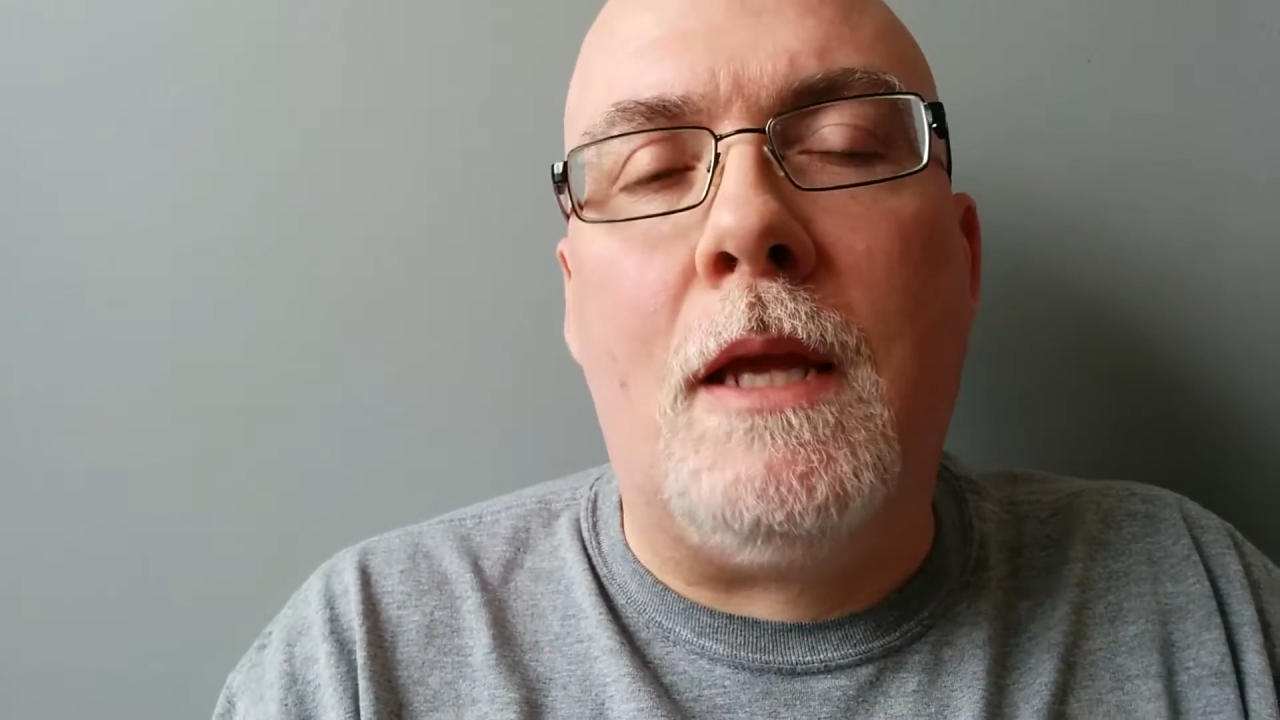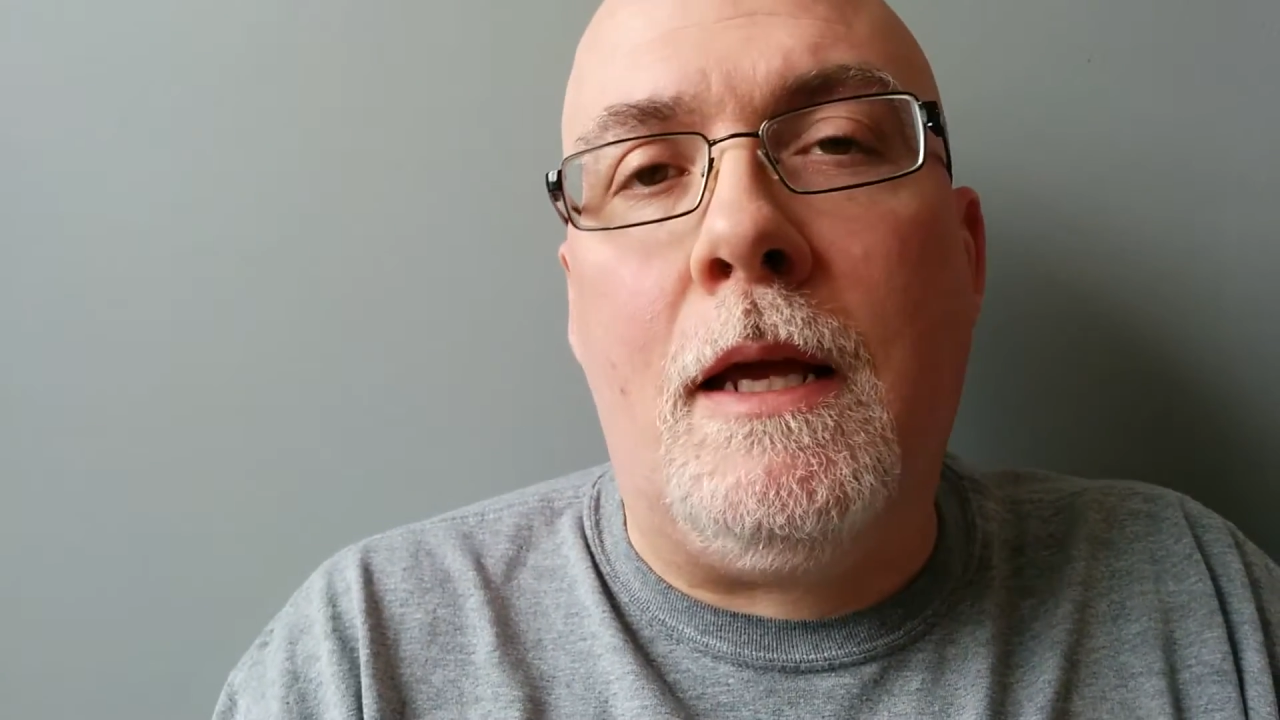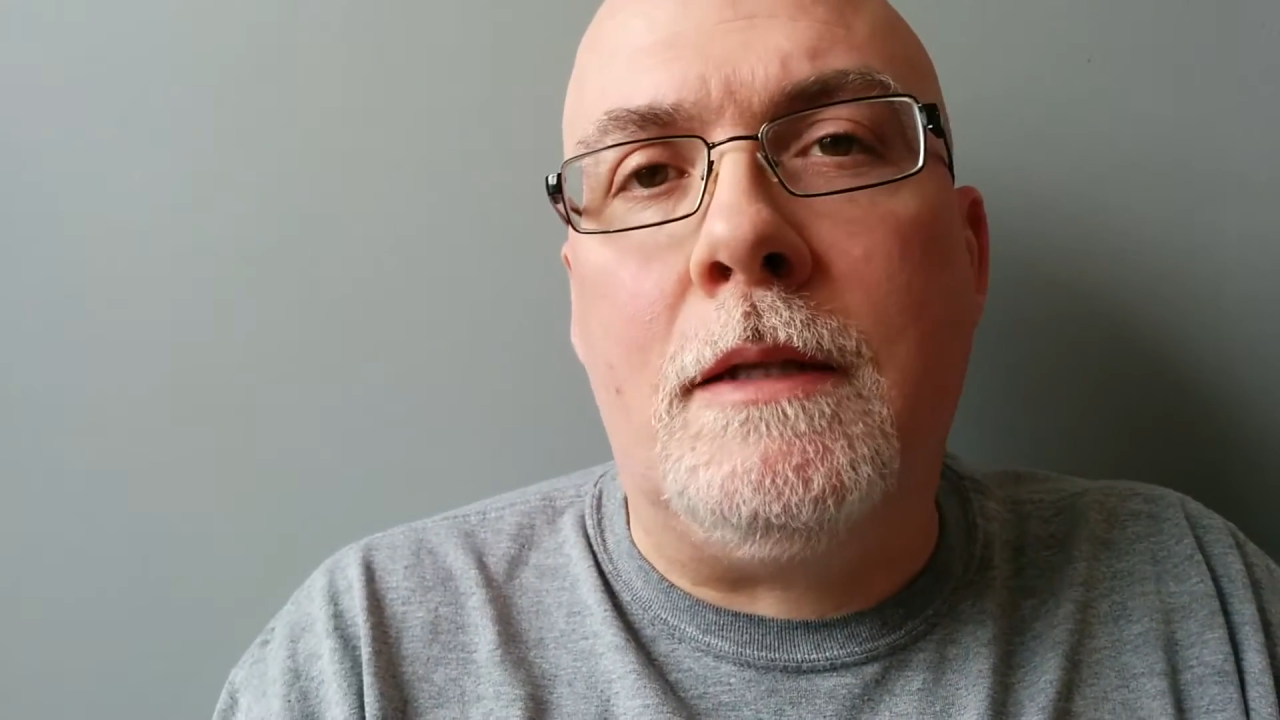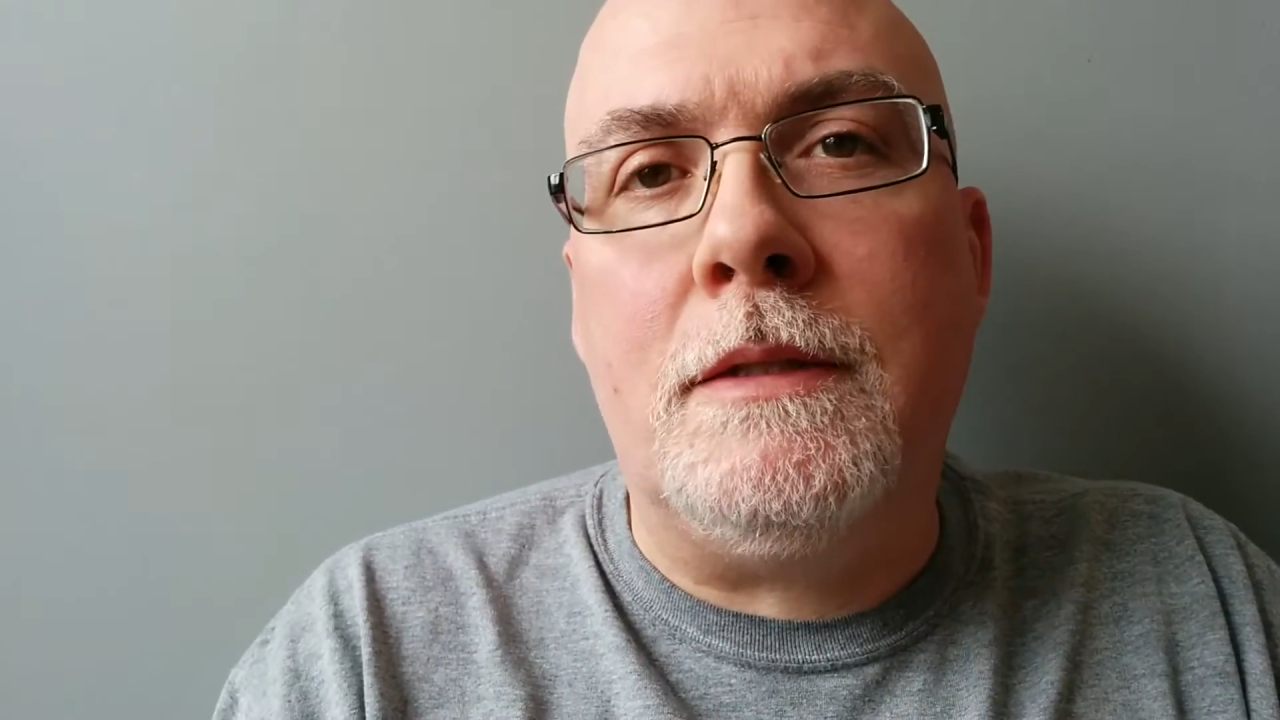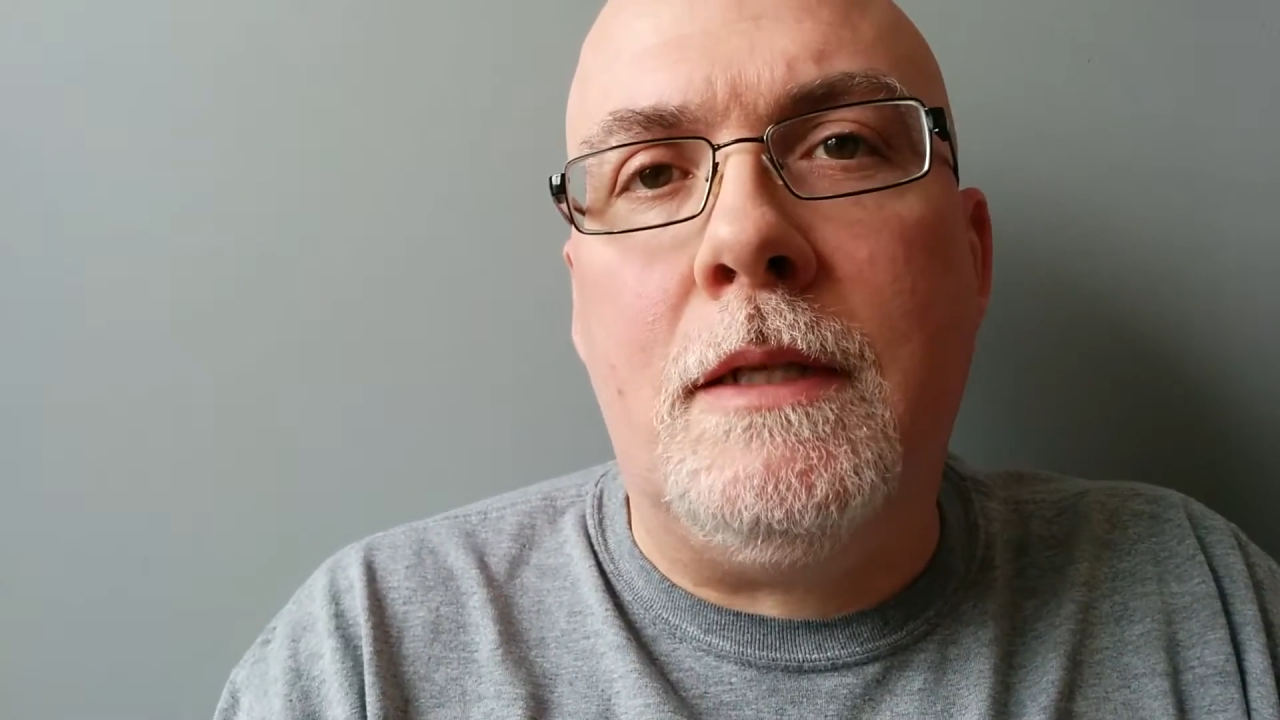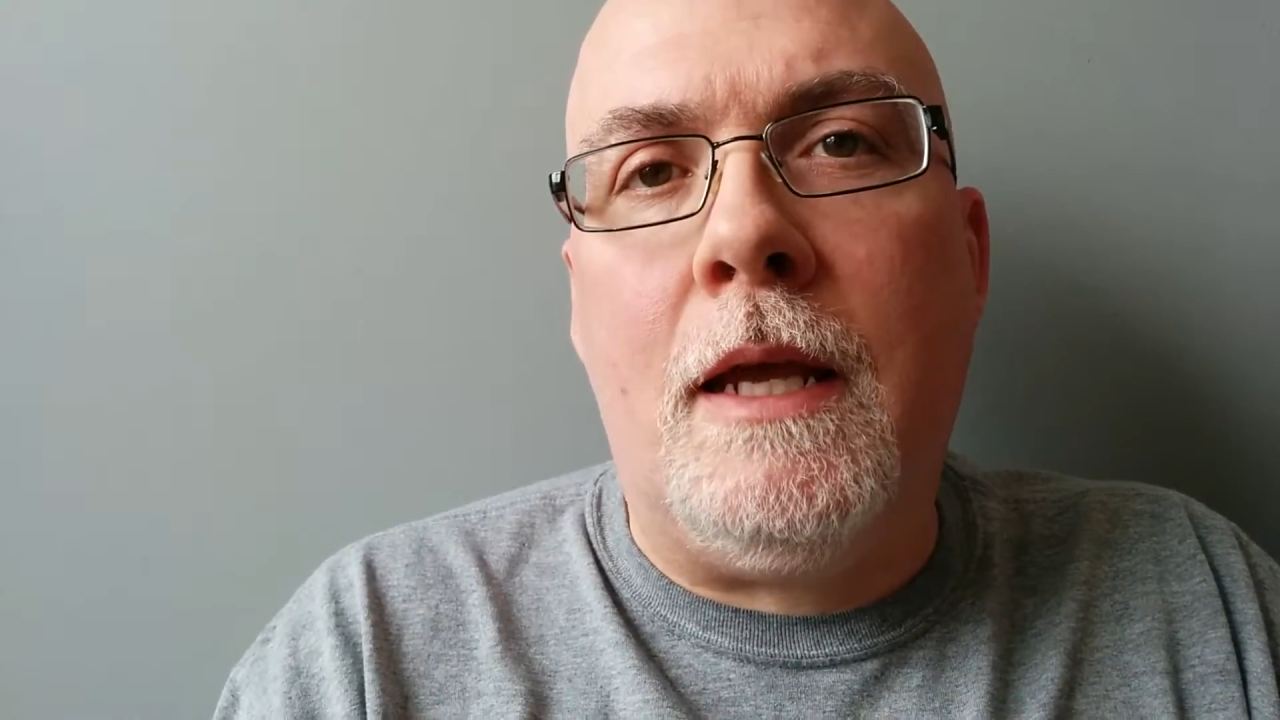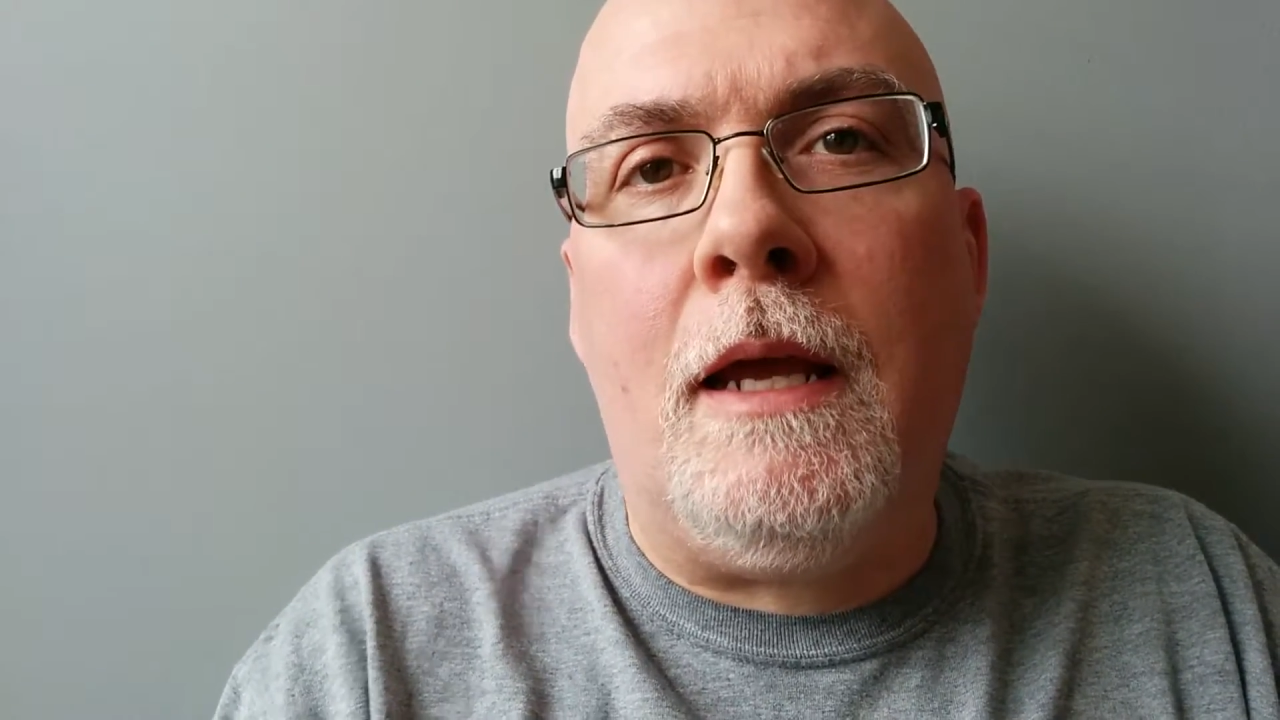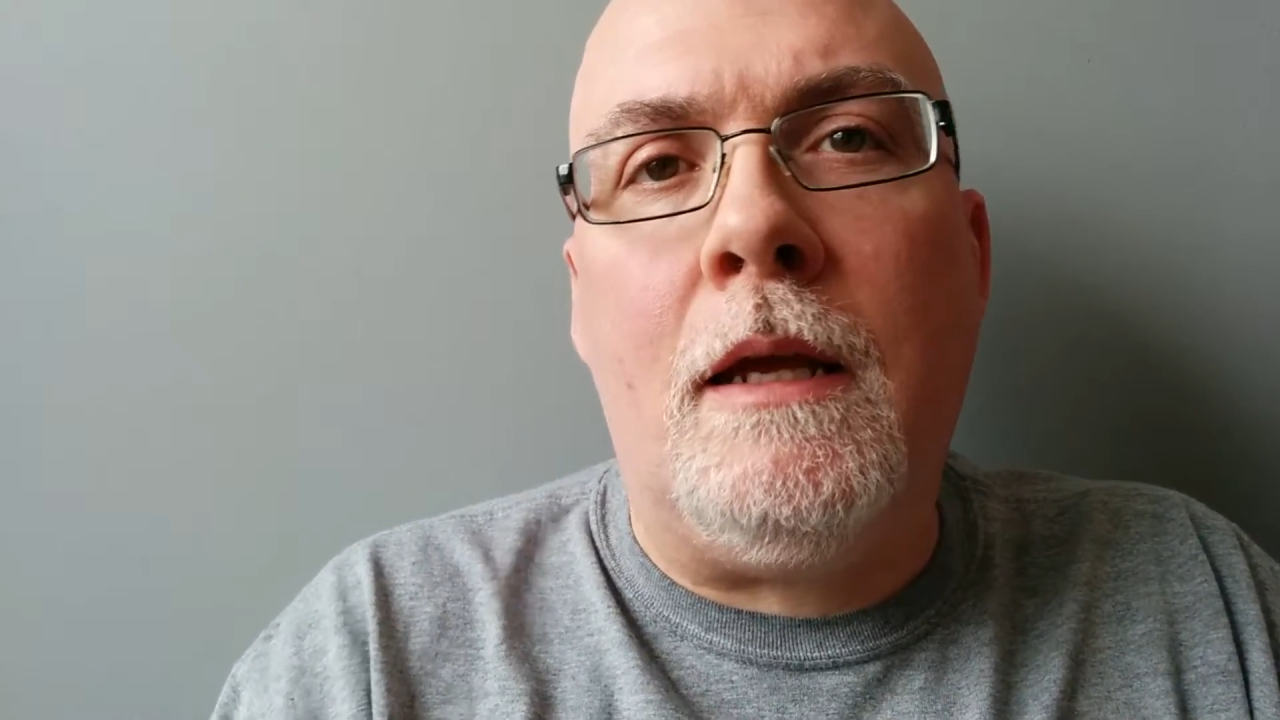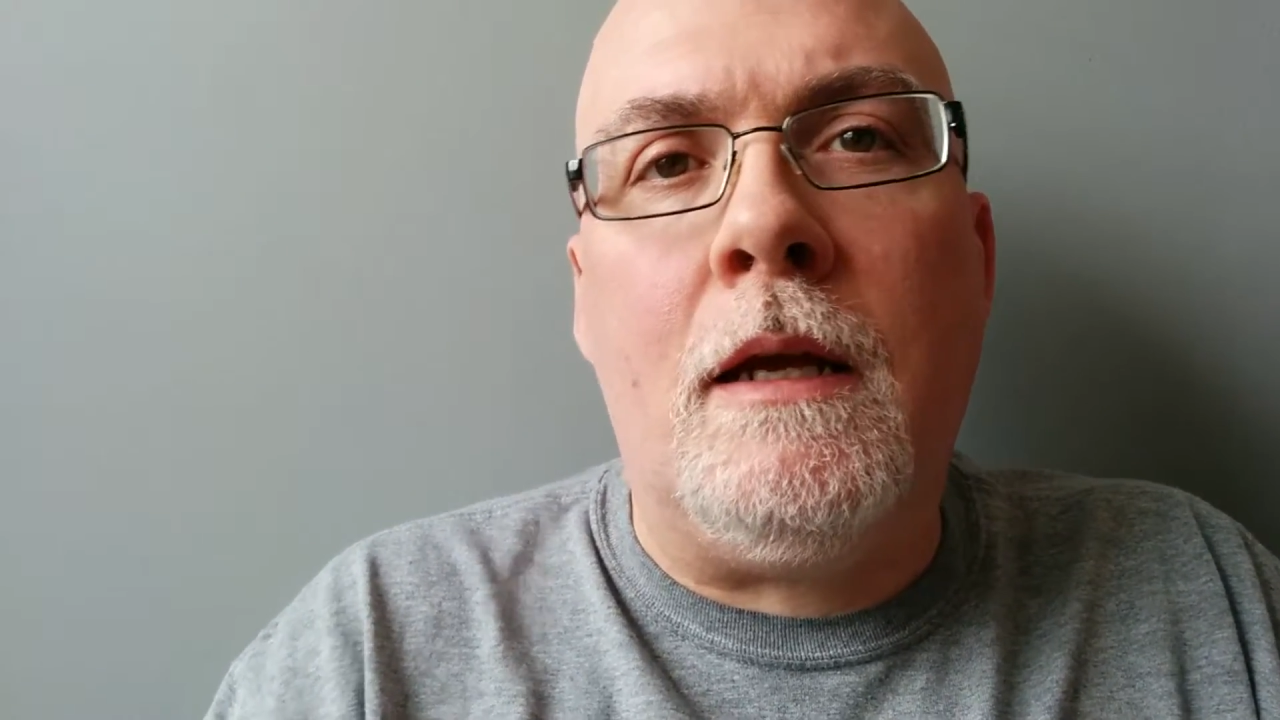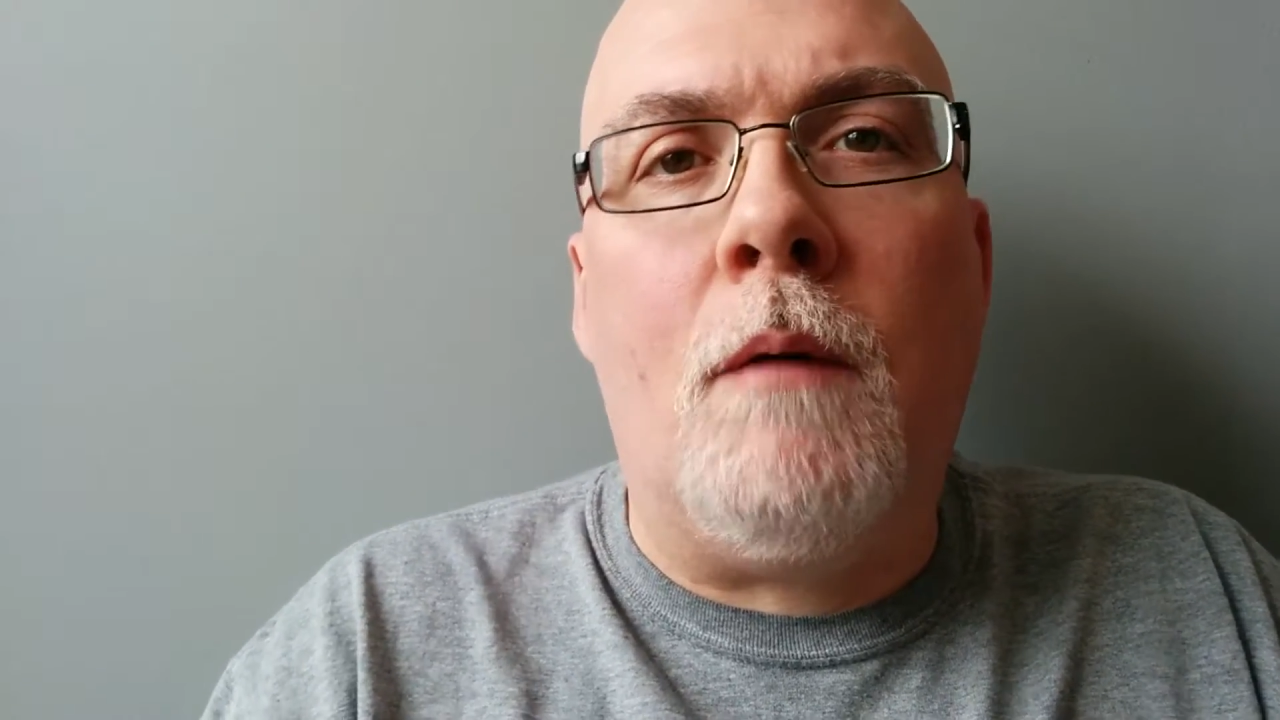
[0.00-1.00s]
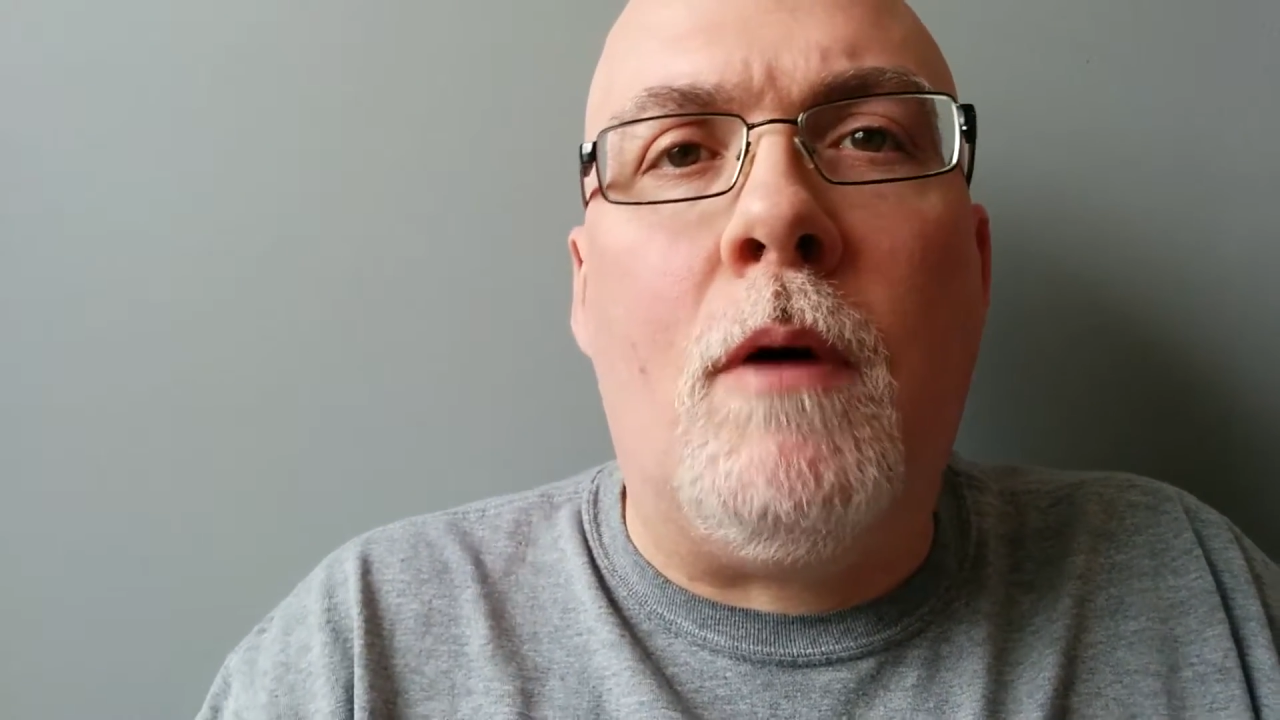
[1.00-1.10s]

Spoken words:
and today I